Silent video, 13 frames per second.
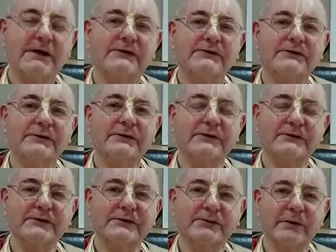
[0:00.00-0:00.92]
So
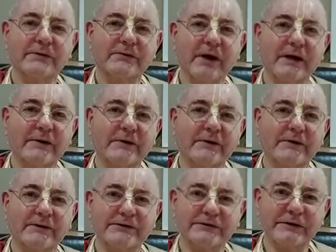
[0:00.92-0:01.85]
this is when Radha and
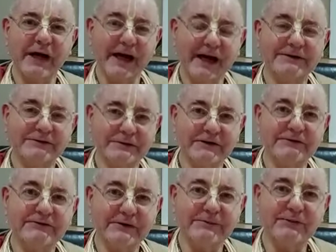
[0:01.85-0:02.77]
Krishna actually
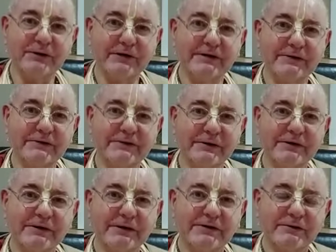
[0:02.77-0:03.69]
separate.
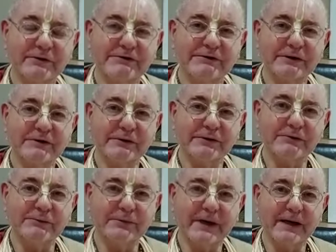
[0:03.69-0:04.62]
Krishna
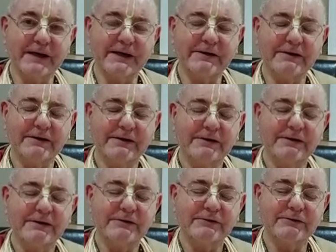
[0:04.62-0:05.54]
goes back
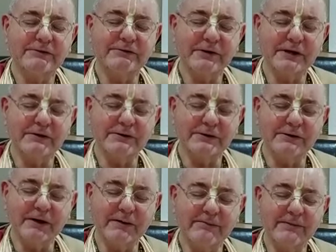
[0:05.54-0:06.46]
to
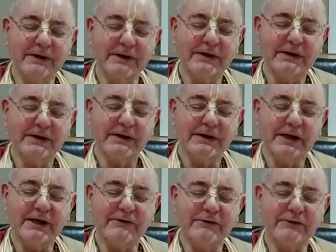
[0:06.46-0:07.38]
Nandagram,
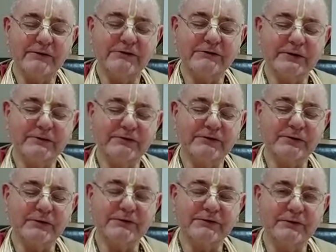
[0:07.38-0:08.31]
and there is some
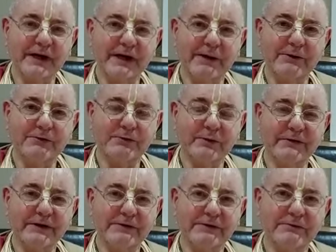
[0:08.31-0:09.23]
2 or 3 hours when
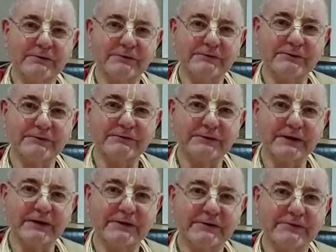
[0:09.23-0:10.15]
they don't
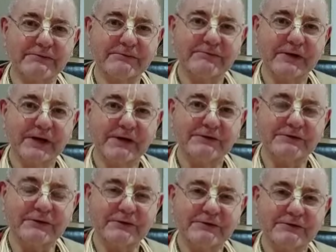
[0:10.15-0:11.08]
associate.
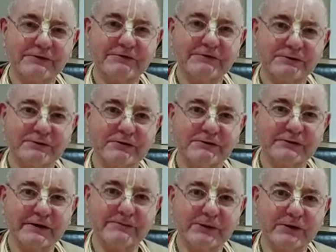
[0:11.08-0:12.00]
So this is short
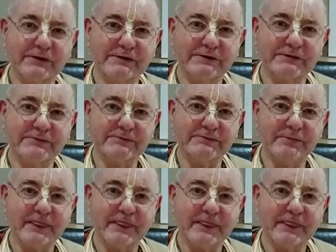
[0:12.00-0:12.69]
separation,